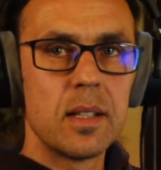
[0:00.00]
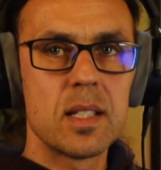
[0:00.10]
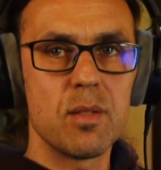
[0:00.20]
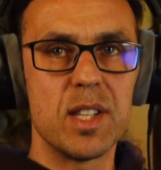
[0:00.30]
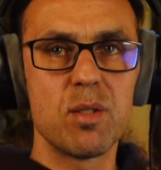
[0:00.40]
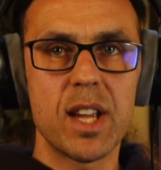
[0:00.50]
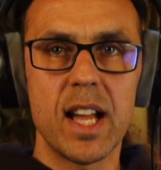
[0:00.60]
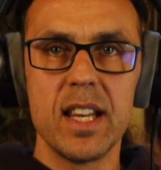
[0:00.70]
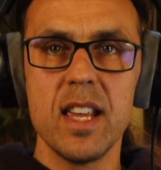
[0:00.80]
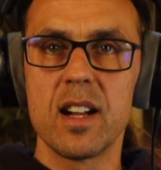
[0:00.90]
So as you
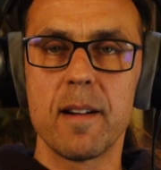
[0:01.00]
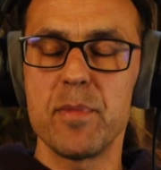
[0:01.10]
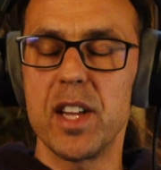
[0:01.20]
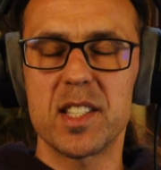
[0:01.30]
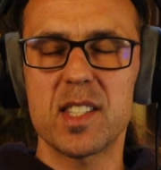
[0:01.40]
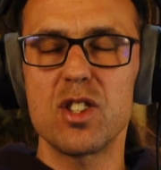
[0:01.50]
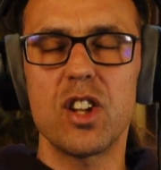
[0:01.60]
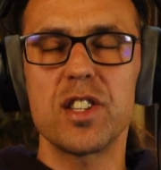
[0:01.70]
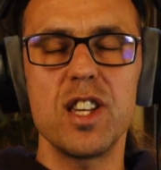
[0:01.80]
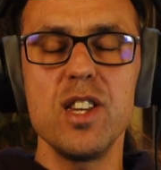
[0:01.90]
can hear, it's
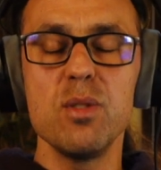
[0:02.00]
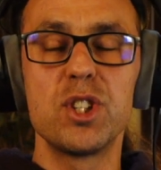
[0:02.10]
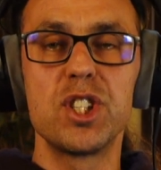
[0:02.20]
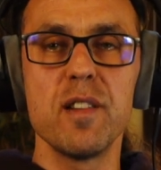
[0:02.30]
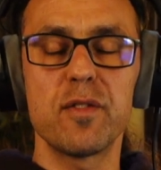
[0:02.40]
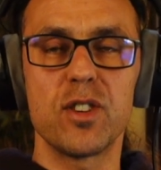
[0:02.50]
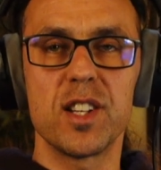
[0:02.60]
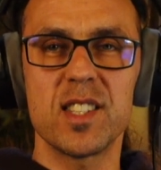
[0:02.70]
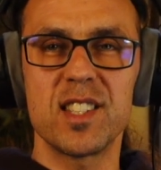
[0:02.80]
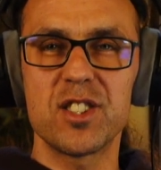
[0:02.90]
not a huge
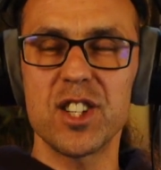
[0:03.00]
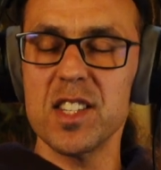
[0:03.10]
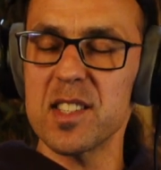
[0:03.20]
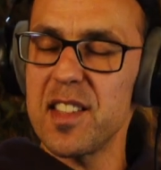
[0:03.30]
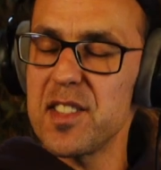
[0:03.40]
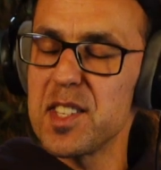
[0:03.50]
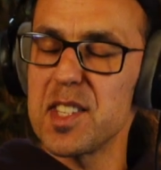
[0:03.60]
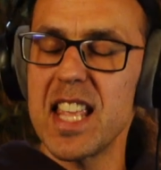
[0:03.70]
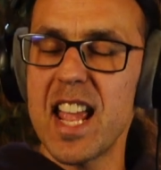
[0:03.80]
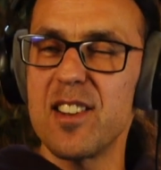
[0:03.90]
difference. It's just that the
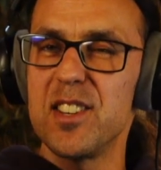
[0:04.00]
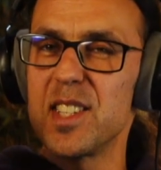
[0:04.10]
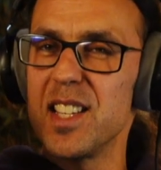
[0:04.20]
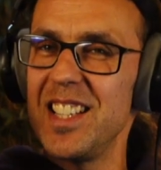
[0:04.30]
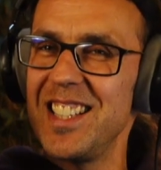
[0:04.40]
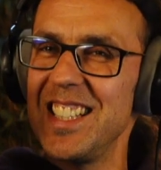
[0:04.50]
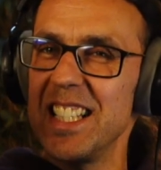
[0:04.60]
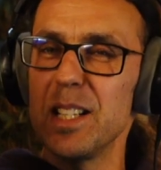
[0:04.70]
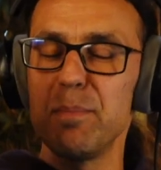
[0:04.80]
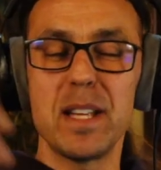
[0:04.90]
snare is a
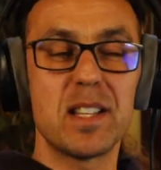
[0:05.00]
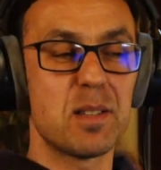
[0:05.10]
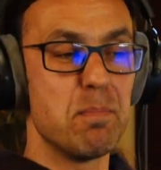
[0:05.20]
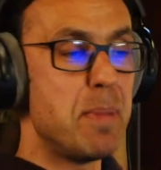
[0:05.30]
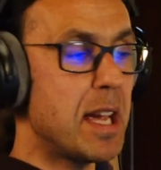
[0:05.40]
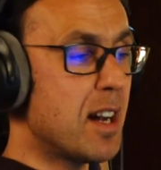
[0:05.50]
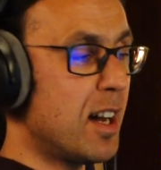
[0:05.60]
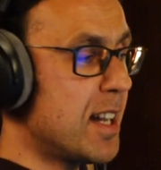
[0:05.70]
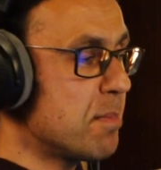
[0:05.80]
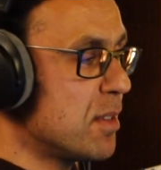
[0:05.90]
little bit bigger.
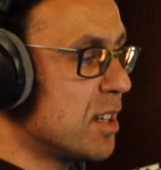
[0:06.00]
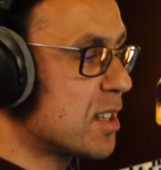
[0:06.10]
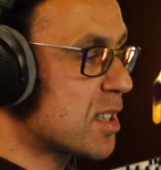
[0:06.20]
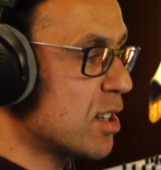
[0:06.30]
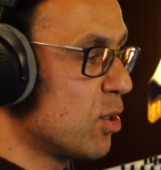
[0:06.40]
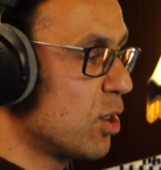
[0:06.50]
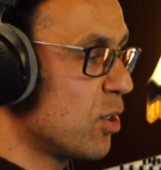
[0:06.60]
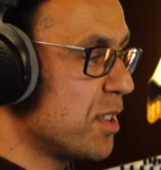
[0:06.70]
Let me solo